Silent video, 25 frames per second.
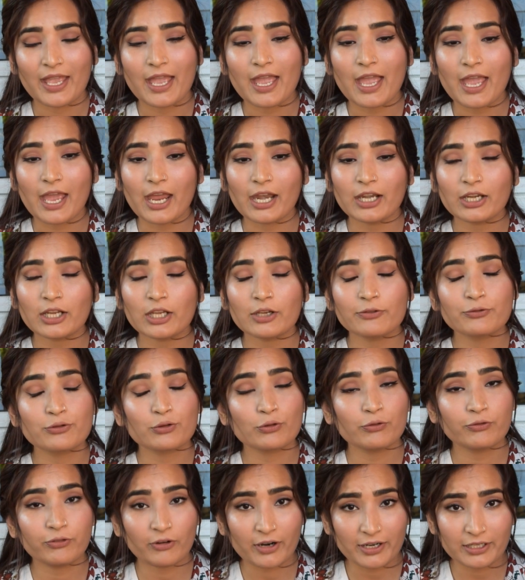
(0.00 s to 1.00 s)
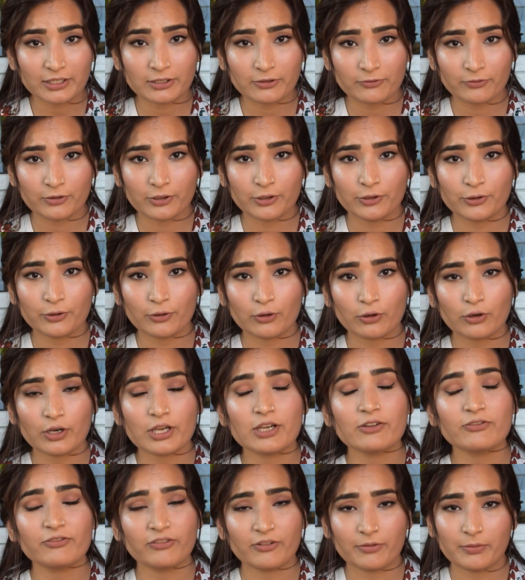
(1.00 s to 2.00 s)
And if you find the video
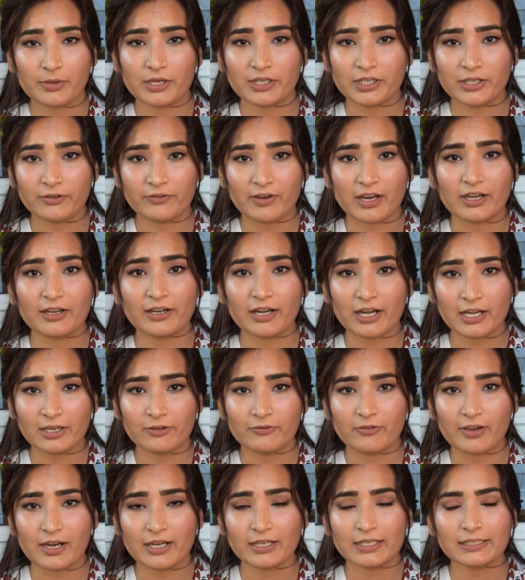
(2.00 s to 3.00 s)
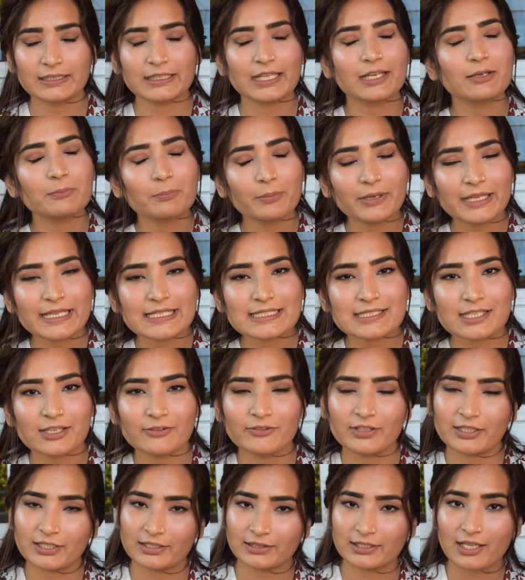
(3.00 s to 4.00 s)
informative and relevant, then please give
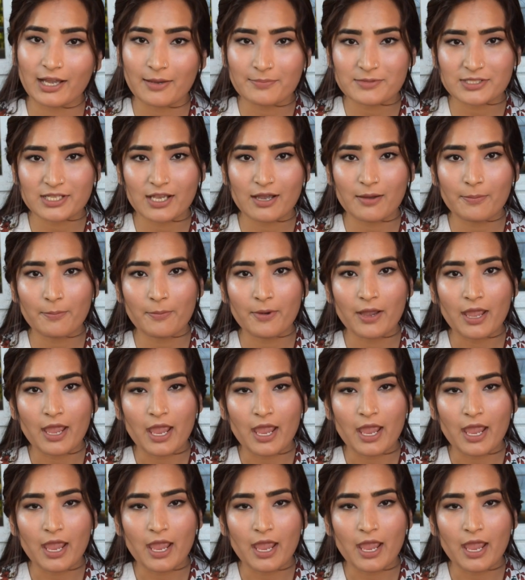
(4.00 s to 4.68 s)
it a thumbs up